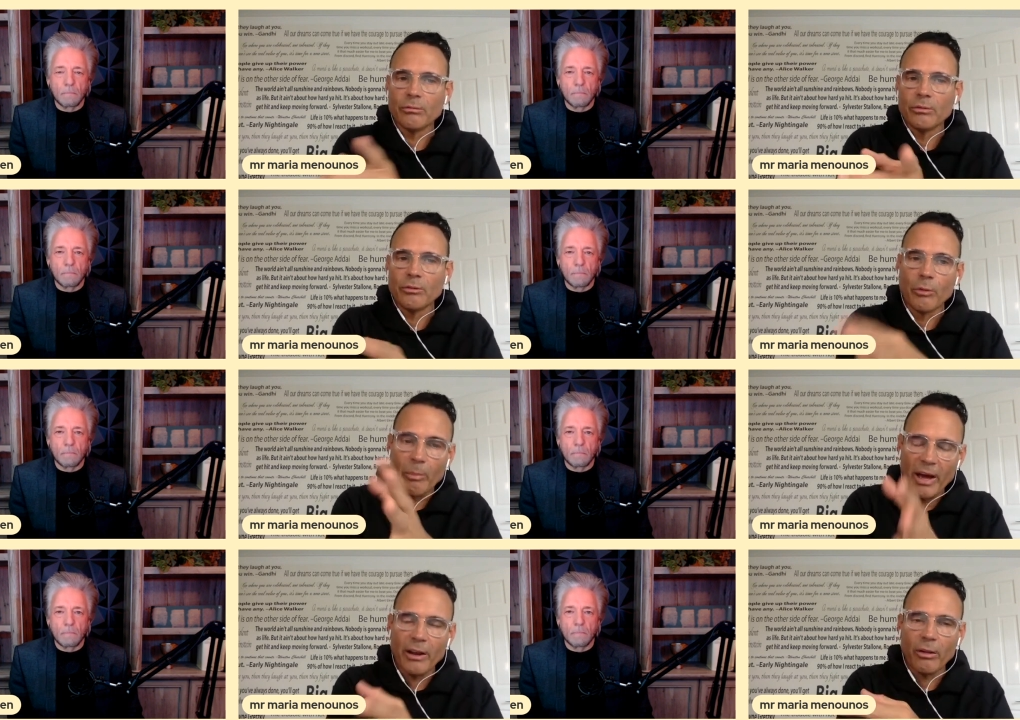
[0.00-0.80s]

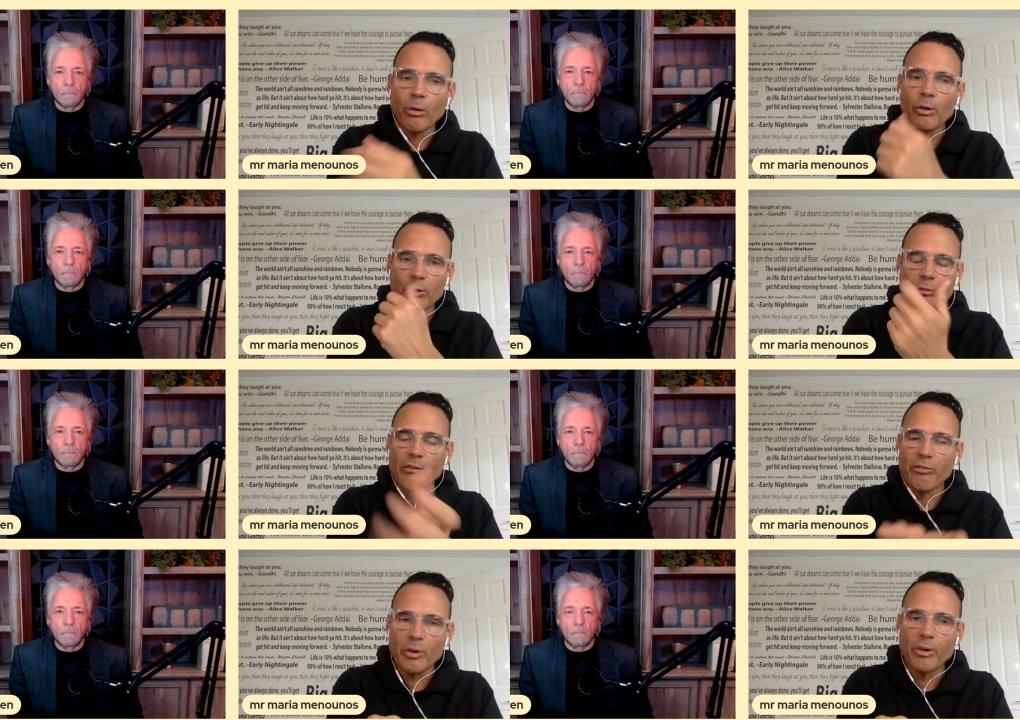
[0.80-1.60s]
Speaker 1: rebuttal or you
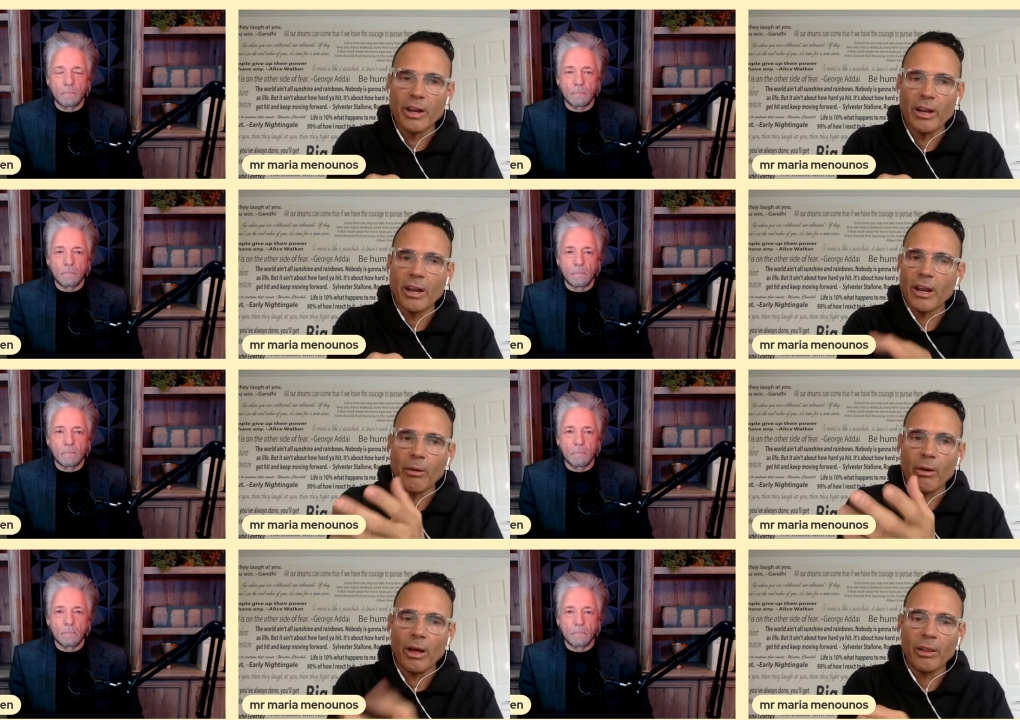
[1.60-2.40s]
refute it. And I,
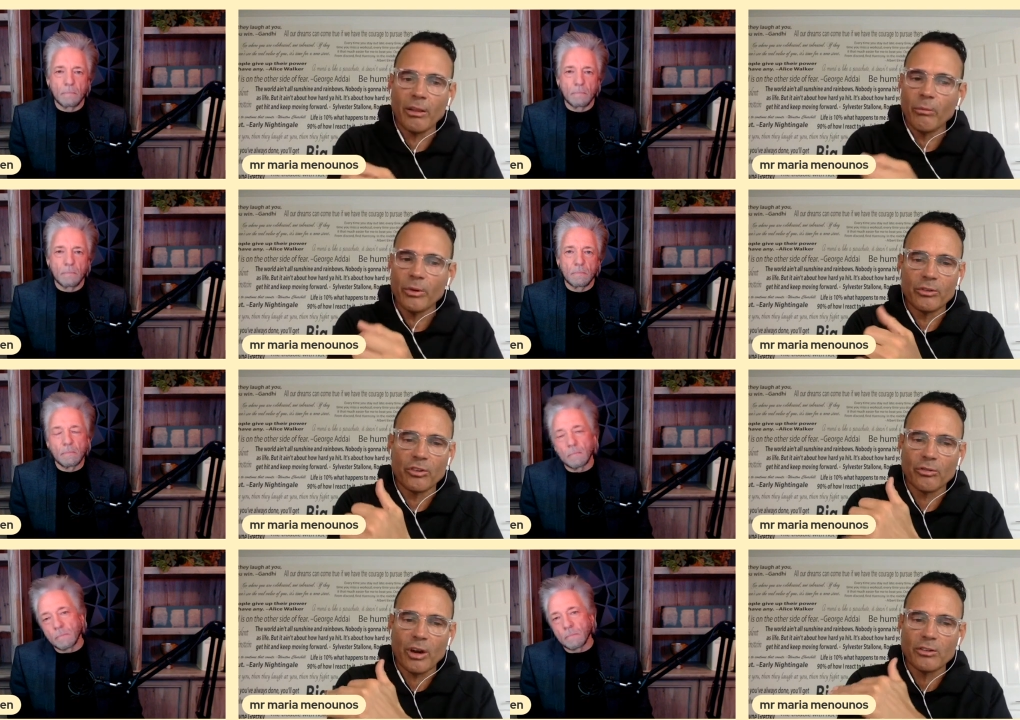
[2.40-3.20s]
I
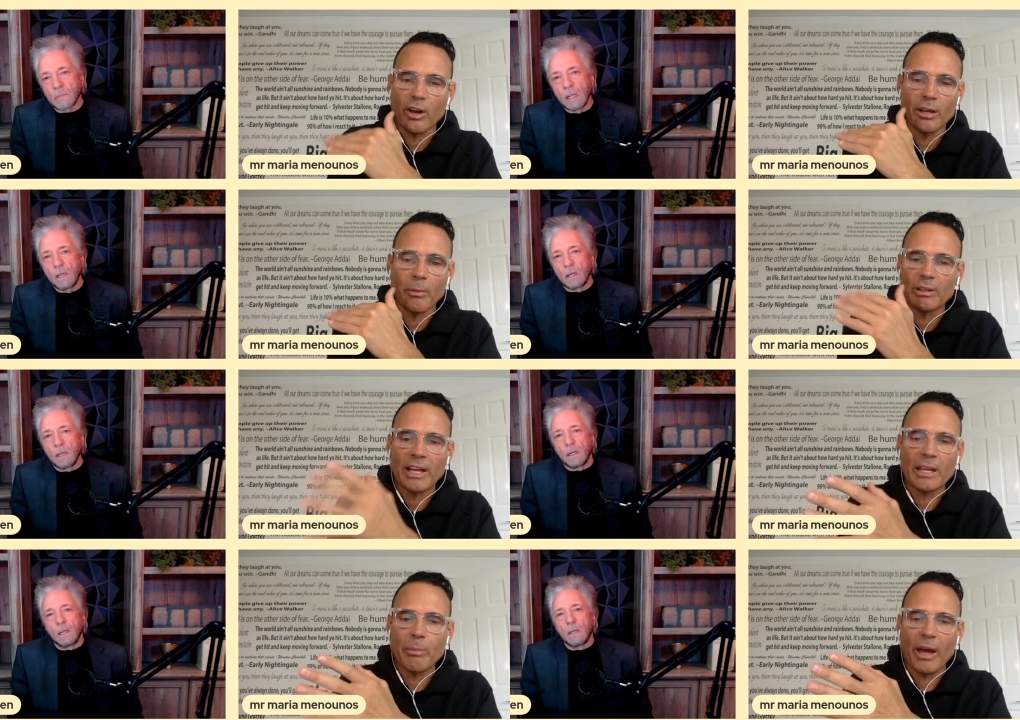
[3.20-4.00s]
describe, talking about
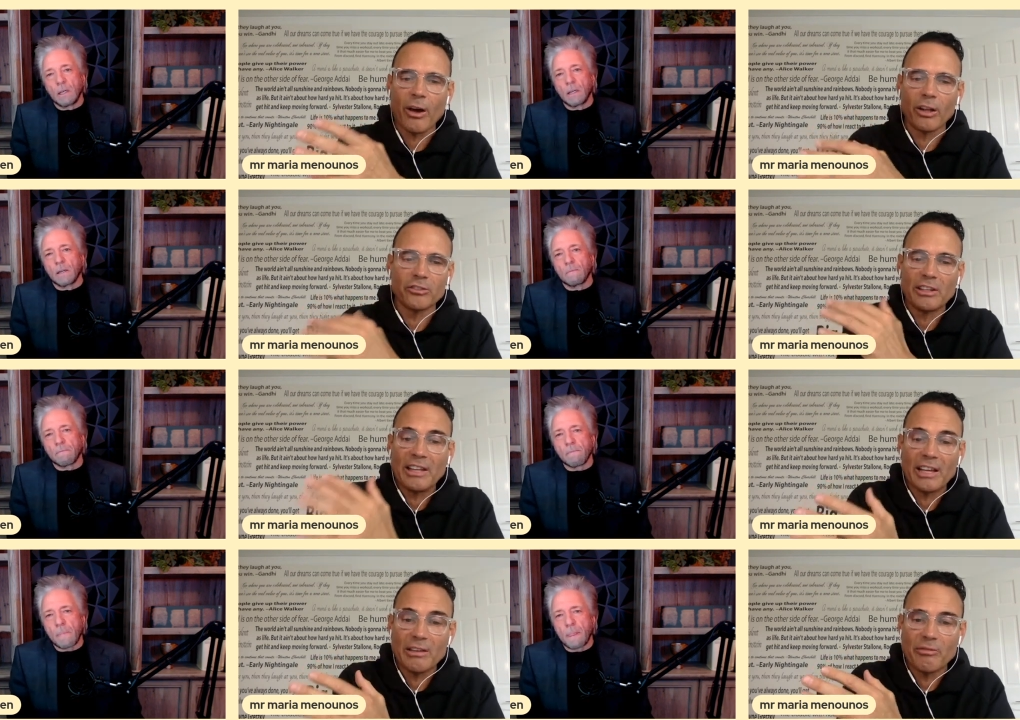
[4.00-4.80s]
lucky biology,
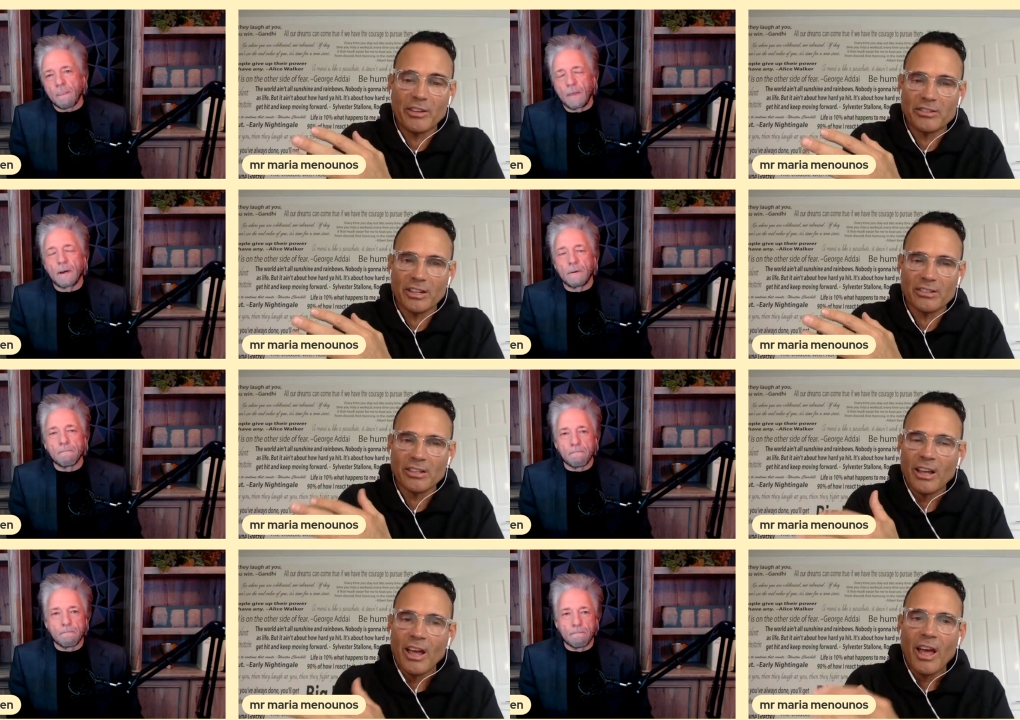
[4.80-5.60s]
lucky physics.
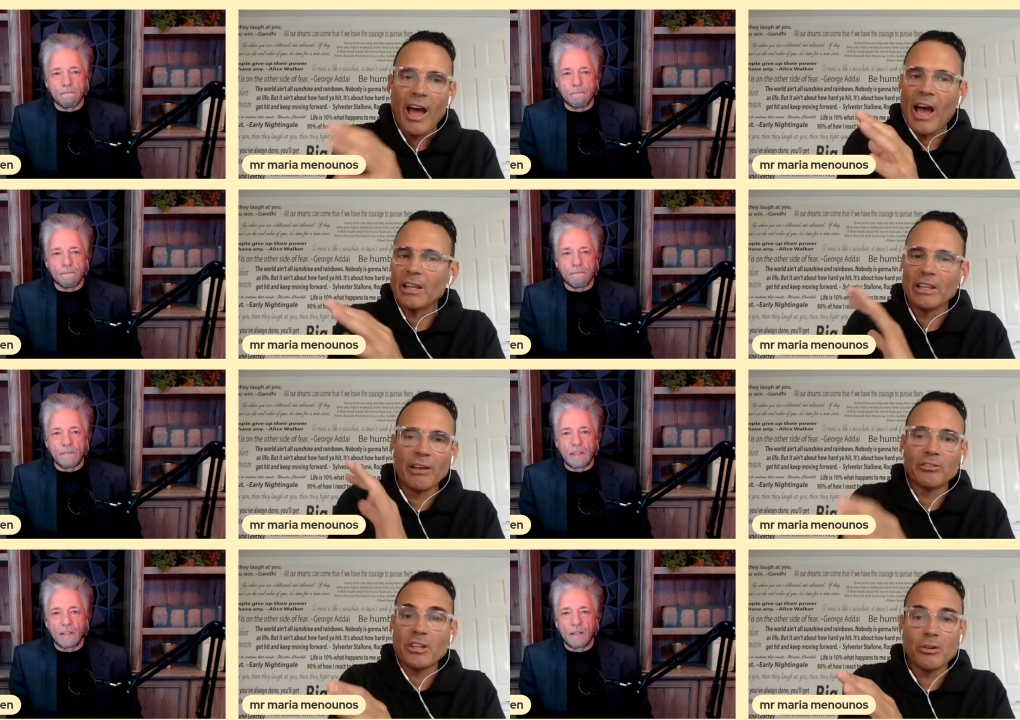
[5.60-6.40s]
Yeah. I'd
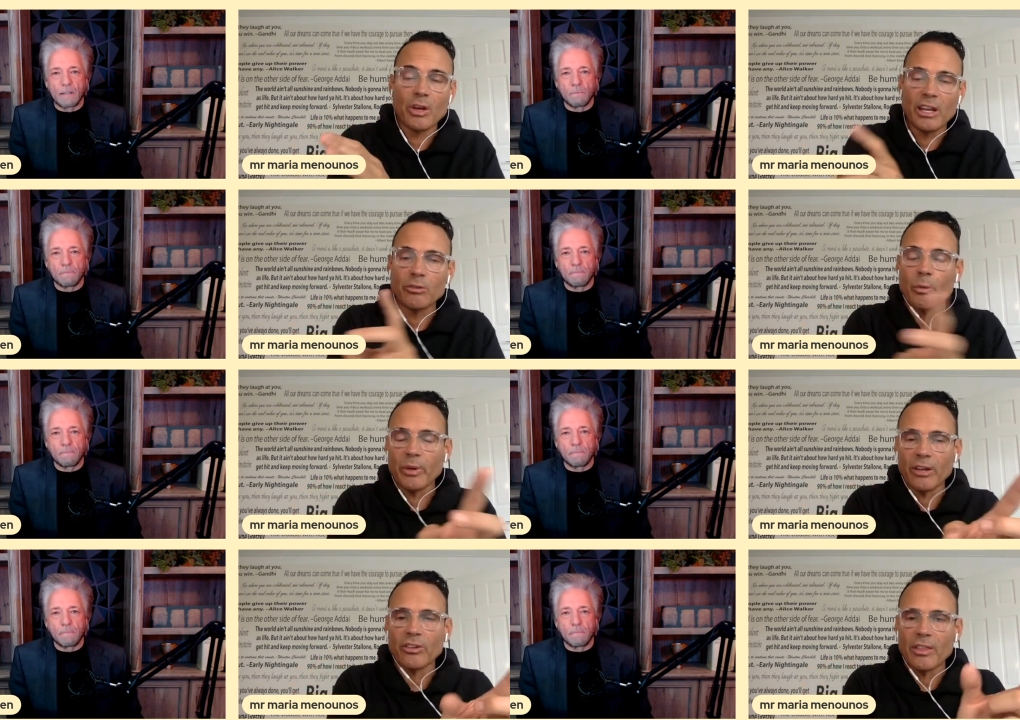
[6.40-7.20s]
love to hear you get into it
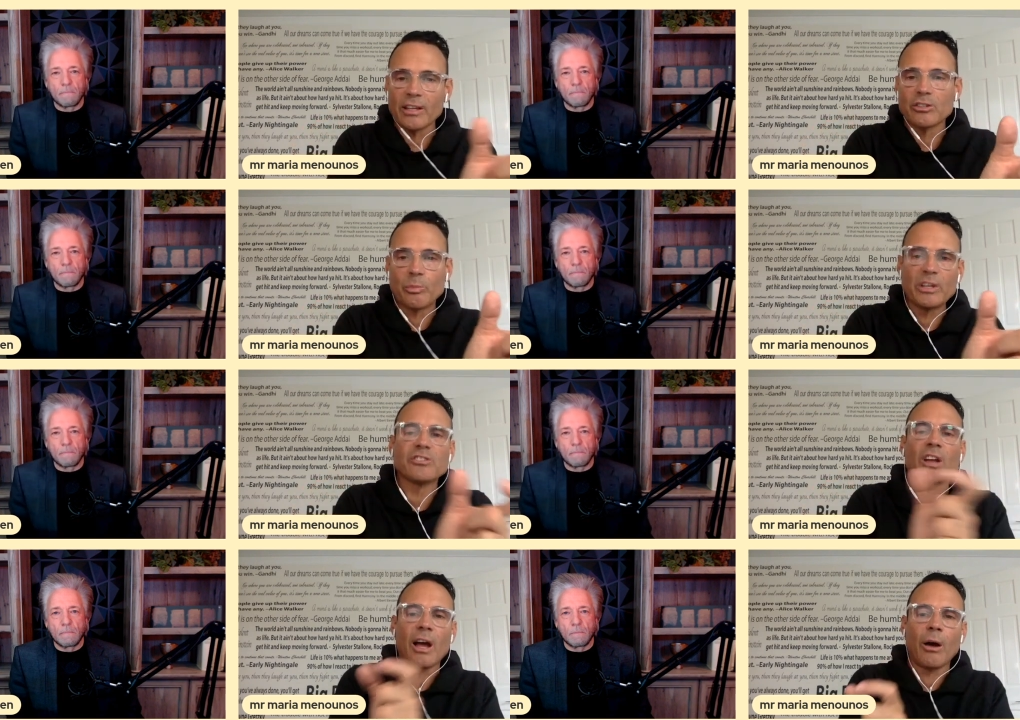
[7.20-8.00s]
because I think it speaks
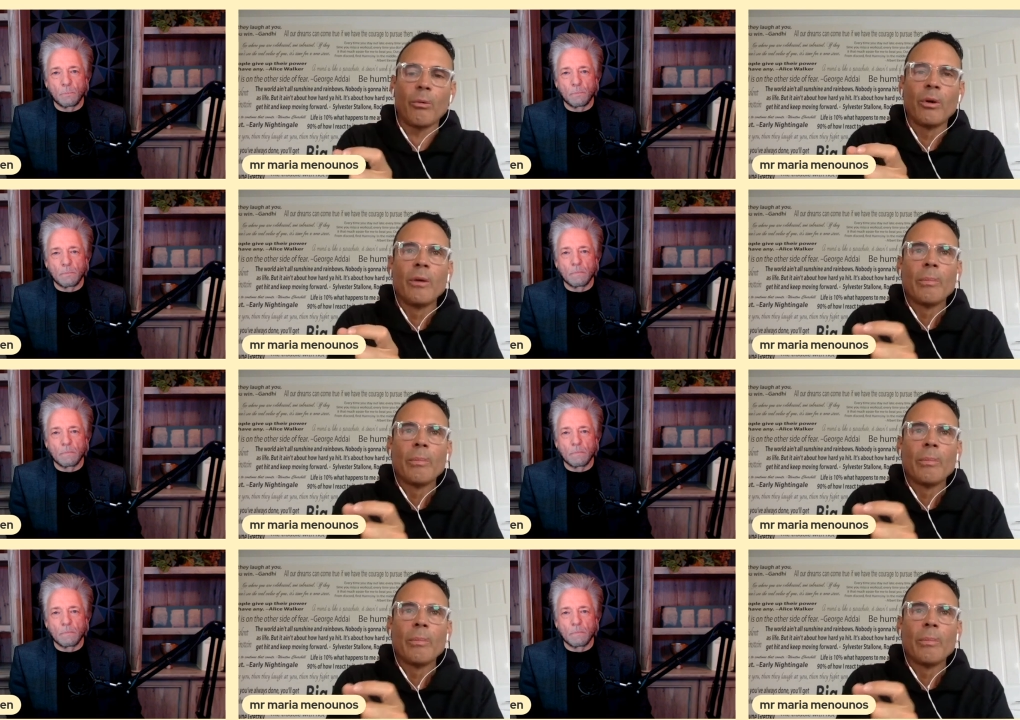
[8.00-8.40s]
to how